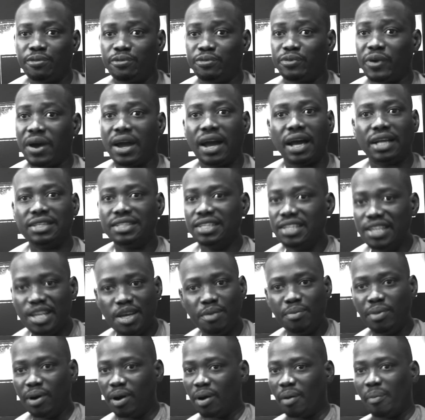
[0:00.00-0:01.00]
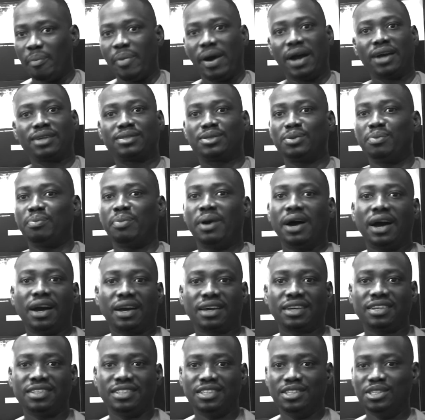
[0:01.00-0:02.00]
fired the label back to back,
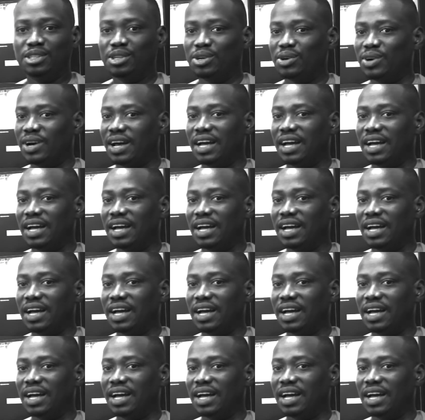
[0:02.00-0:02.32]
you know.